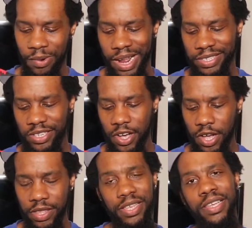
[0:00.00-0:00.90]
When I
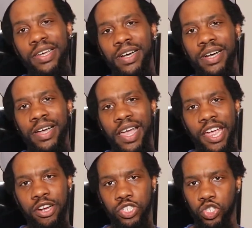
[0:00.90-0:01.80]
saw the uh,
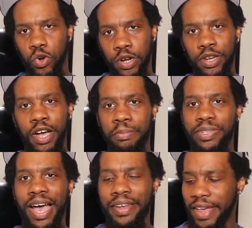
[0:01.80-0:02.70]
Air Jordan
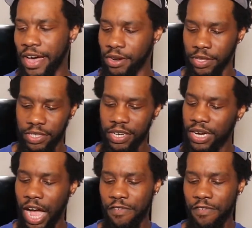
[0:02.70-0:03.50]
upside down on the tongue,